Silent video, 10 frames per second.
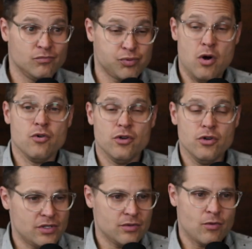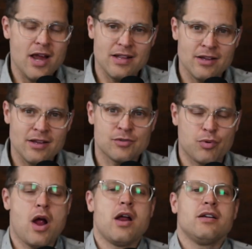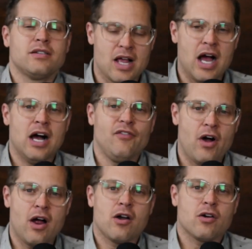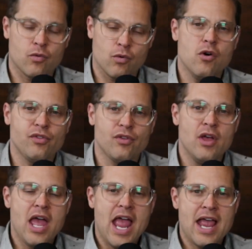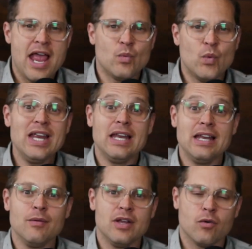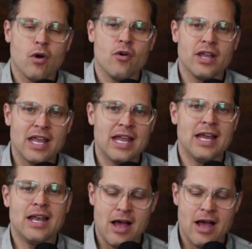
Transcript: produce, right? There's products of our growth, and we need to be growing in